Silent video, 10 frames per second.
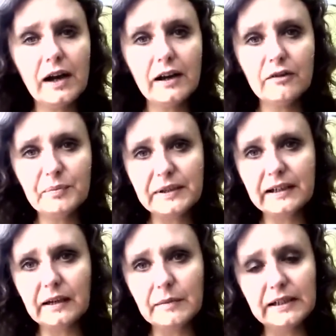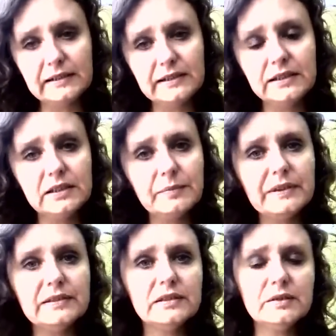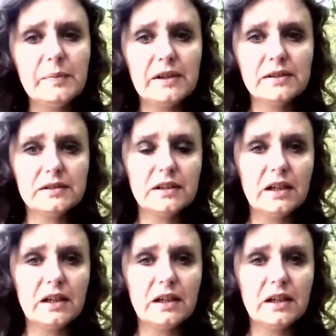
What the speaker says: I have become an independent person.